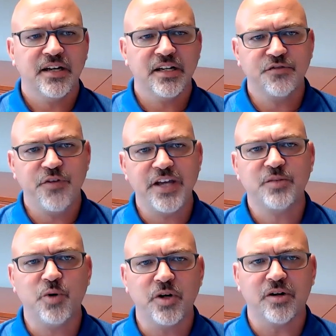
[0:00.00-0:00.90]
is
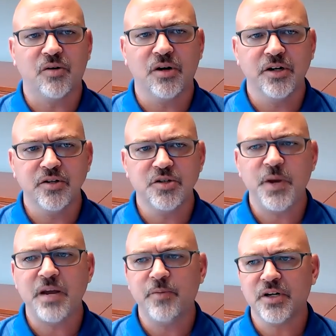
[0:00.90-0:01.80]
Facebook or
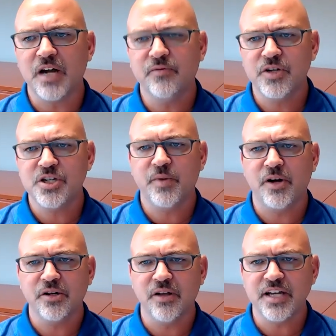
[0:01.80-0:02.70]
newspaper coverage
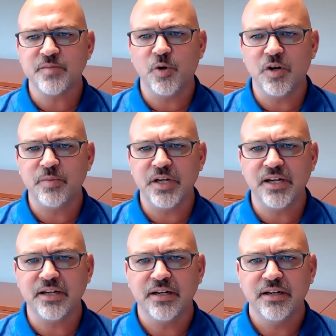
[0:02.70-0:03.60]
about your last board
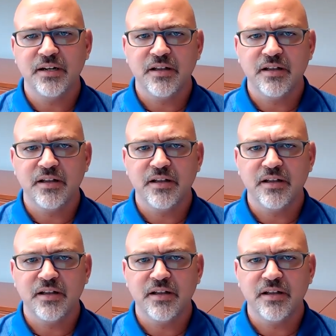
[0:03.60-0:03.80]
meeting,